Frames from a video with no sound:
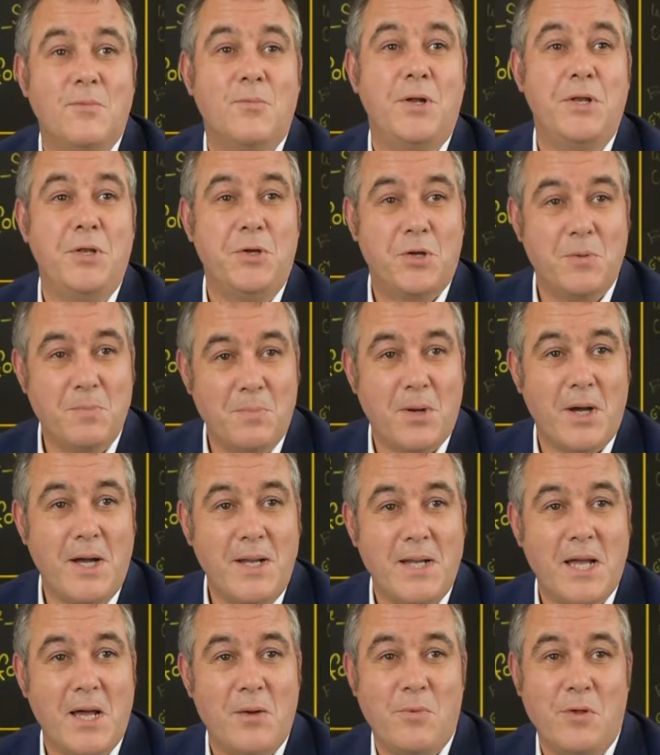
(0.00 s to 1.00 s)
When you
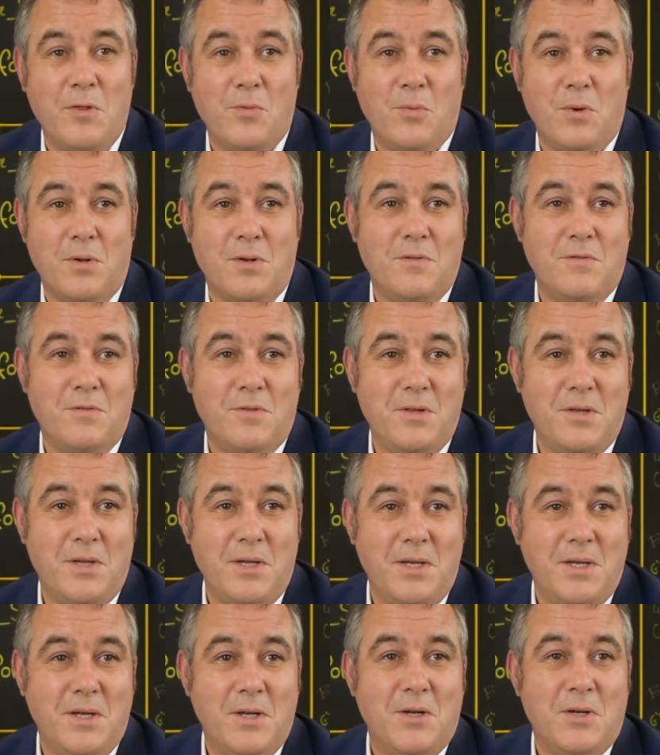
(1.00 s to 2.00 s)
combine that with one of
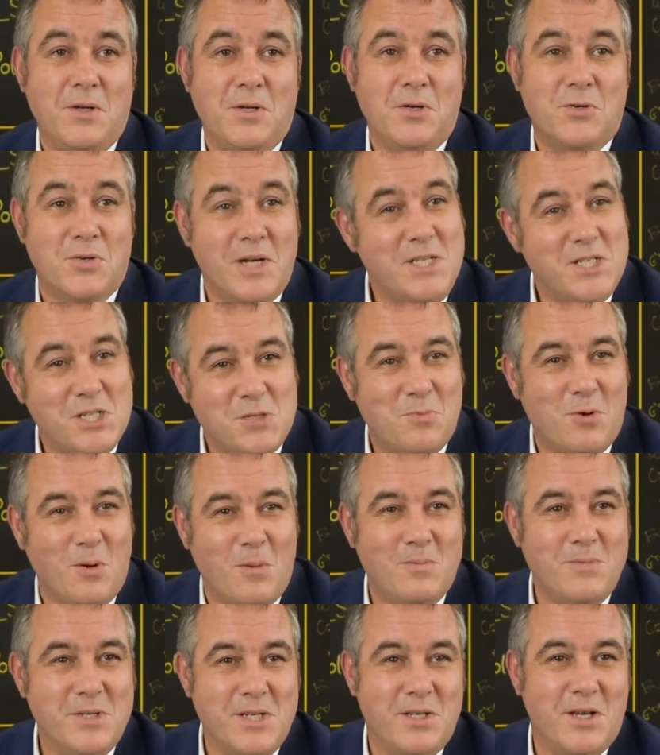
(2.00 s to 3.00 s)
the greatest
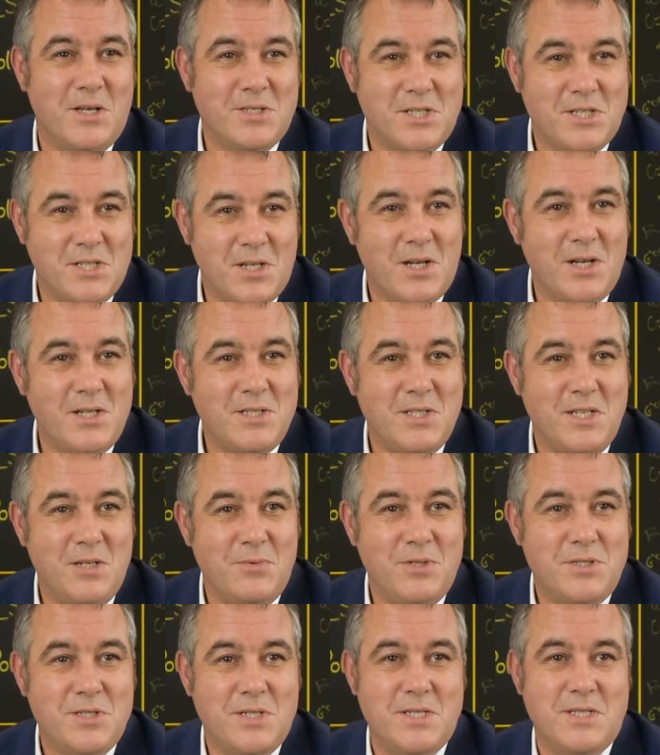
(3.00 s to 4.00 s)
problems in our society,
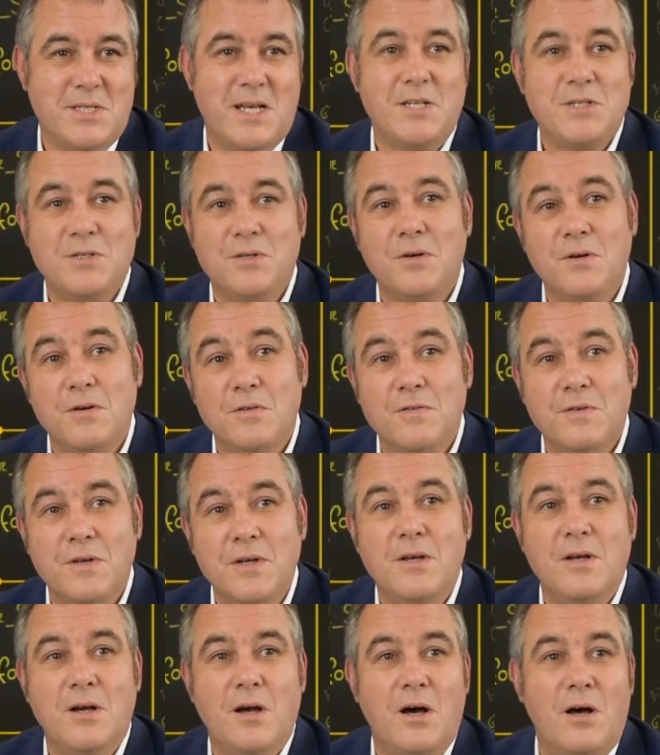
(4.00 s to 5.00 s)
which is that of
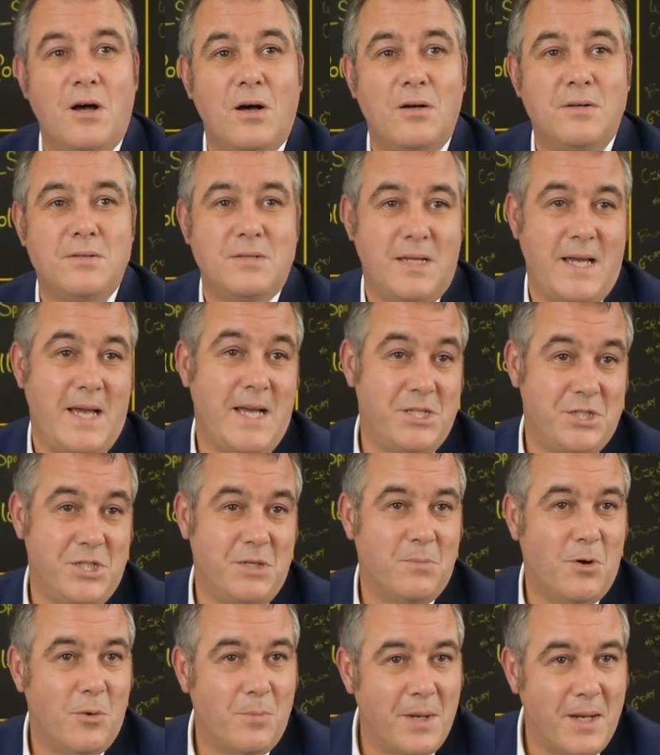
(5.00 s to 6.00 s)
our
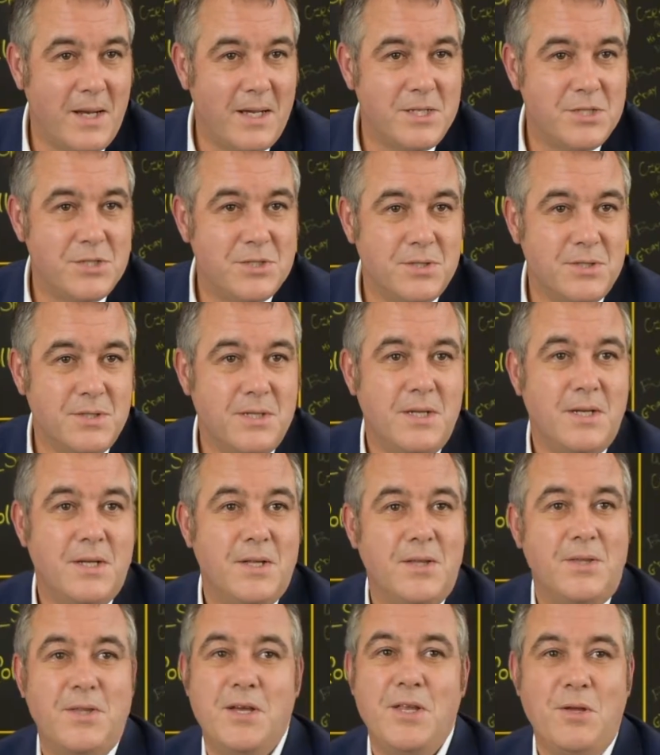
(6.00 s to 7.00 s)
aging population,
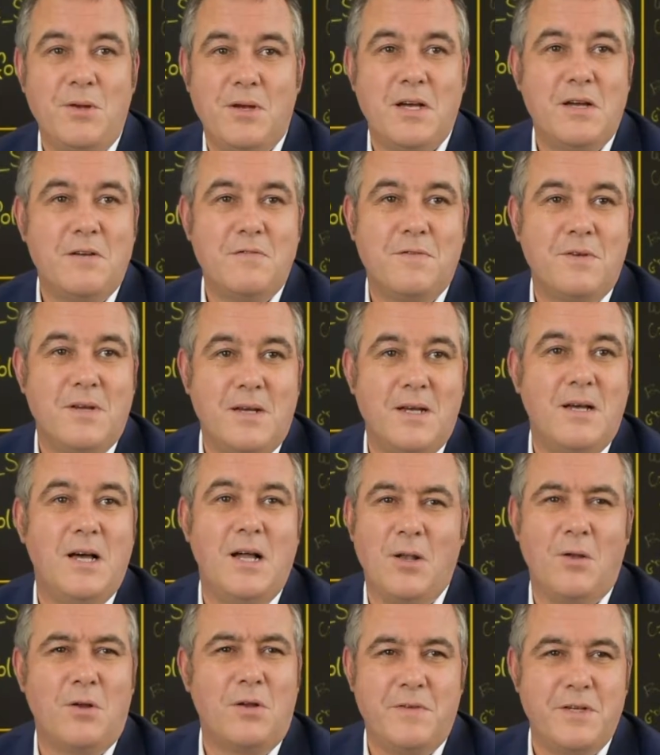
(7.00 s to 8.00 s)
then you have
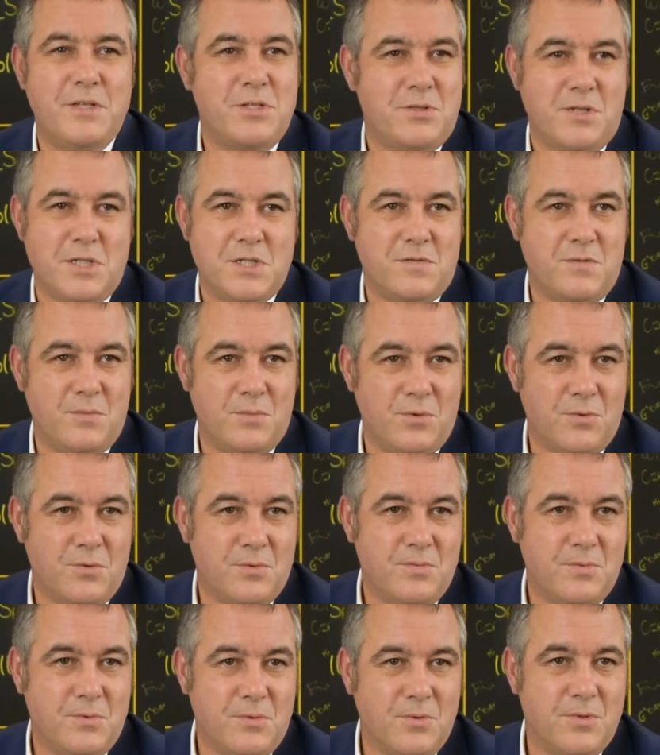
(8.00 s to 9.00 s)
a lot of interest from
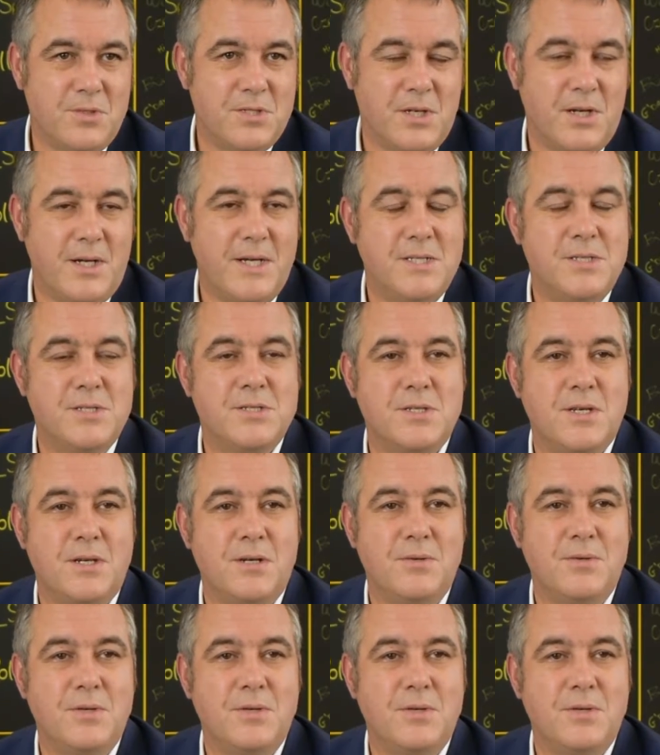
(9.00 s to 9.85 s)
all sides.